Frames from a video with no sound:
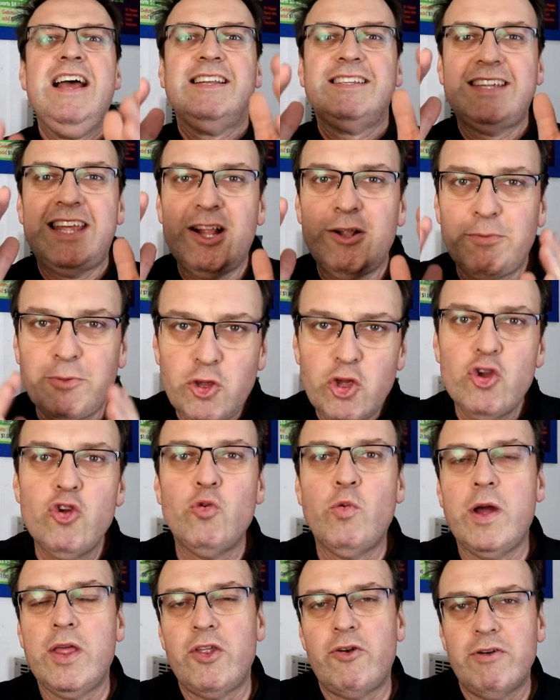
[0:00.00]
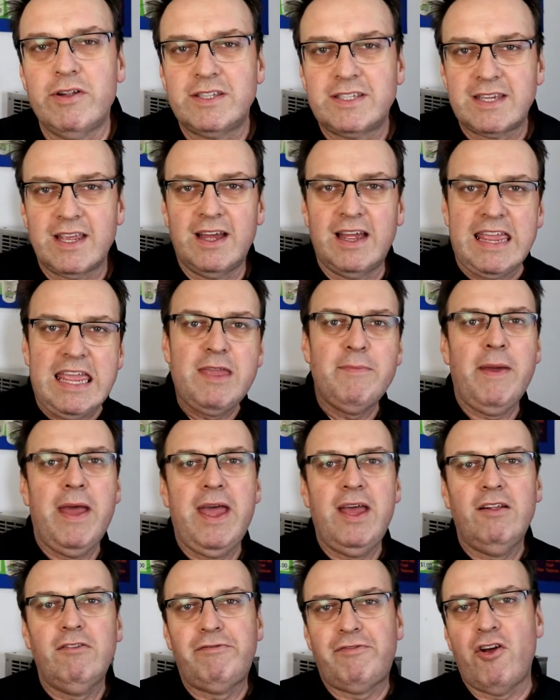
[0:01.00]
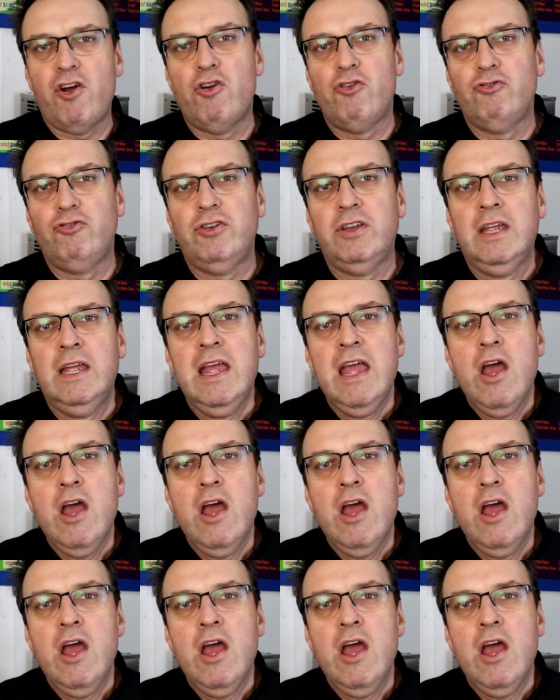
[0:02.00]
to help you, whether it's uh, email, phone,